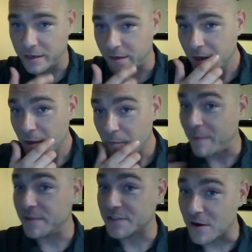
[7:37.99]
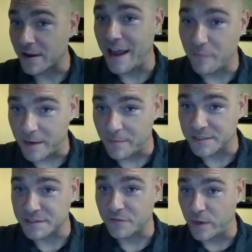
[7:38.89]
Babies aren't going to have babies if
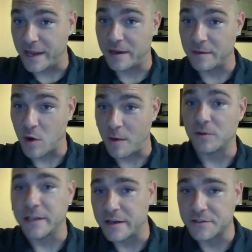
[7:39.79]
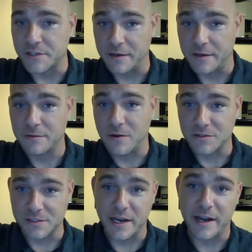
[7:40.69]
we properly educate our
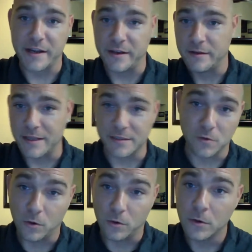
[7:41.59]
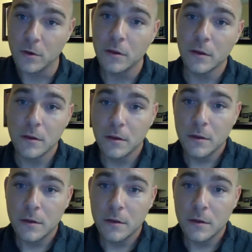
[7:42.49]
society as a whole. That's right.